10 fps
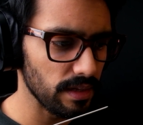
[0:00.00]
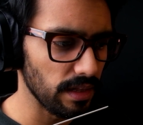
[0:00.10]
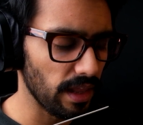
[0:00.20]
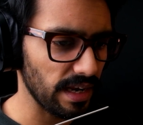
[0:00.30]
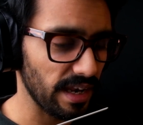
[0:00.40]

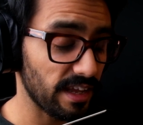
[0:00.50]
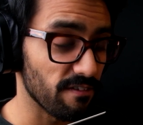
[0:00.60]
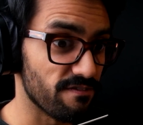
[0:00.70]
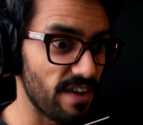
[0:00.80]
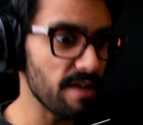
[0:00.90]
Like a
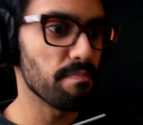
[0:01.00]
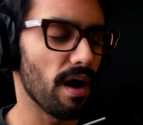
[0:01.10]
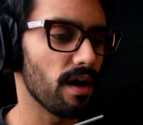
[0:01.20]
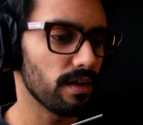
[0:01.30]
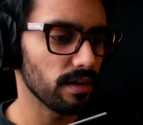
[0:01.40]
vapor,
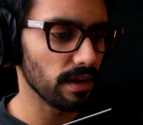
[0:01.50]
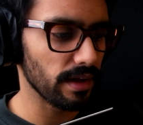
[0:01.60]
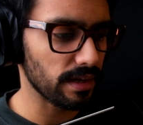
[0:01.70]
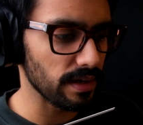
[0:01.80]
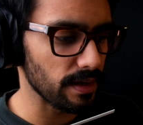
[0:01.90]

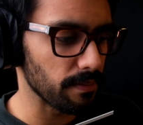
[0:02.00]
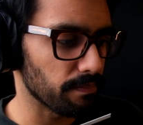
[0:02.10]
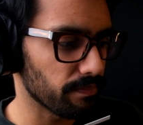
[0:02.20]
like a